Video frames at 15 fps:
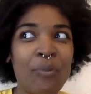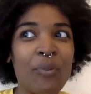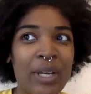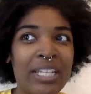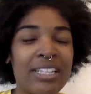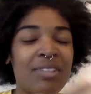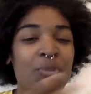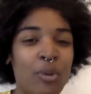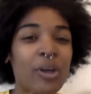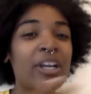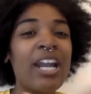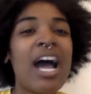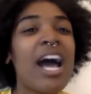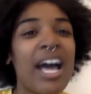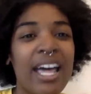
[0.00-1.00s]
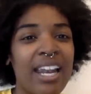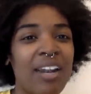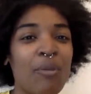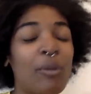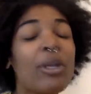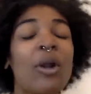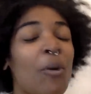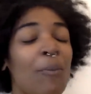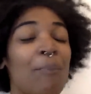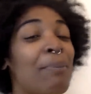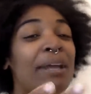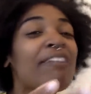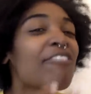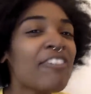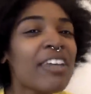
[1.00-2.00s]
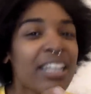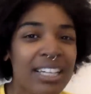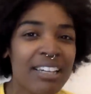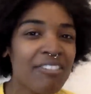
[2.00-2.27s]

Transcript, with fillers: it, we're not we don't benefit